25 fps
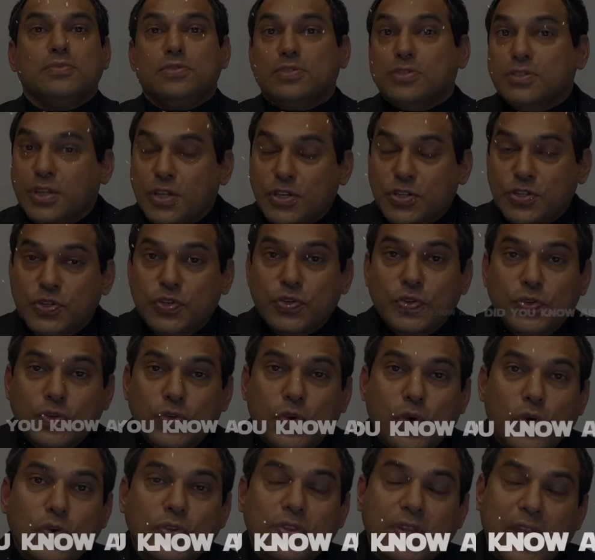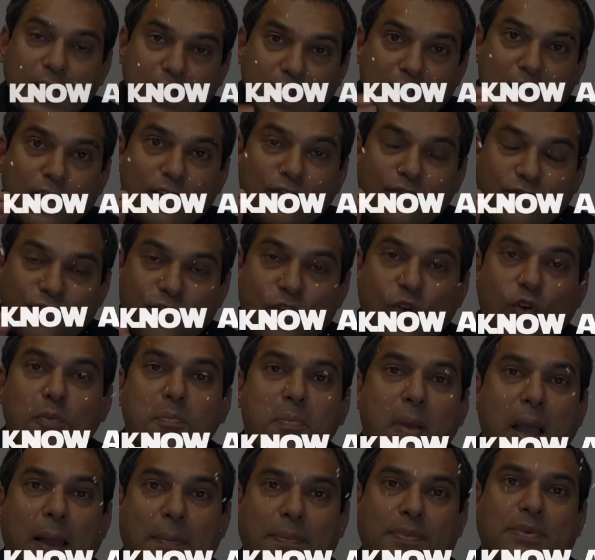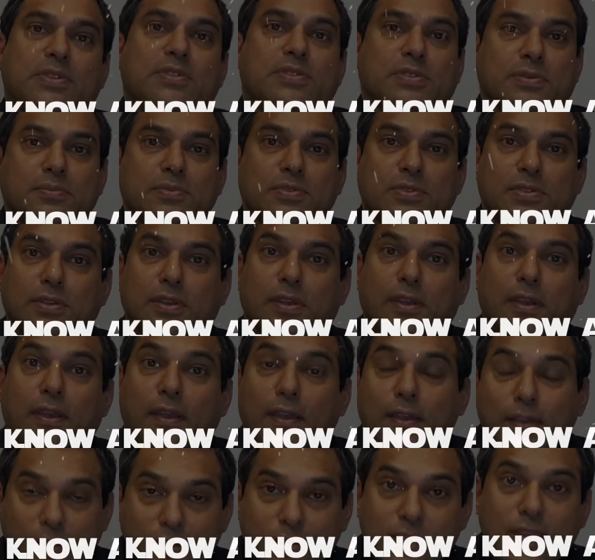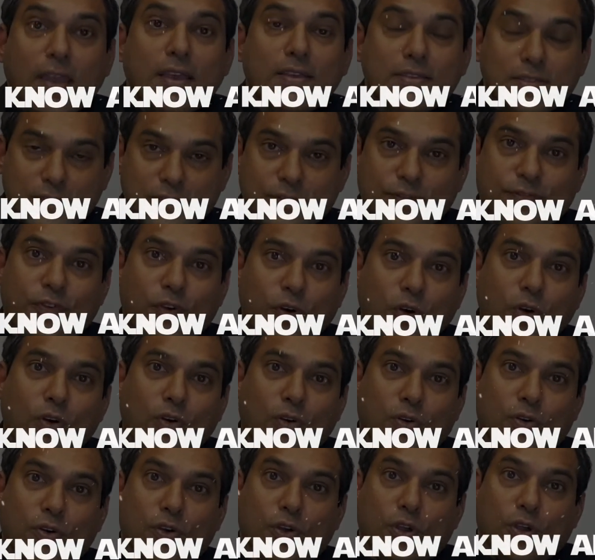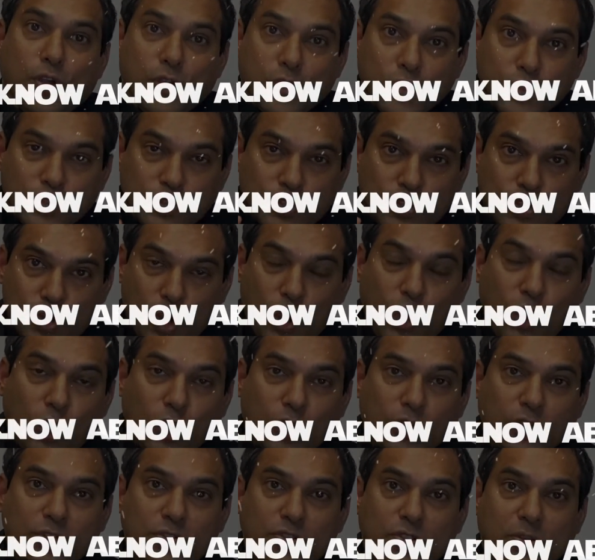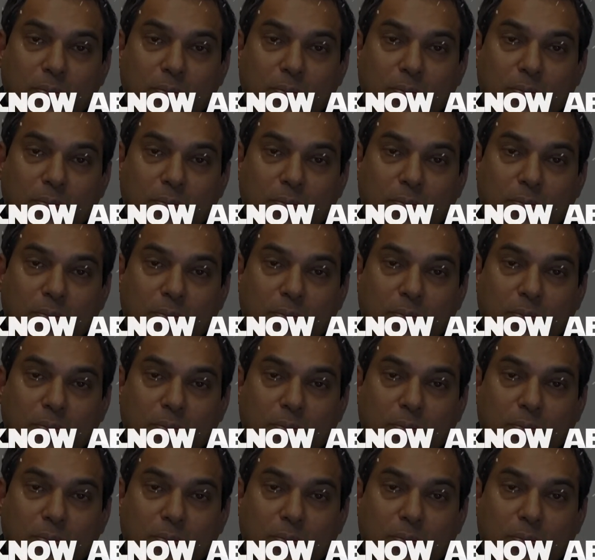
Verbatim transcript: Did you know that there are 4 baptisms? Yes, 4. John the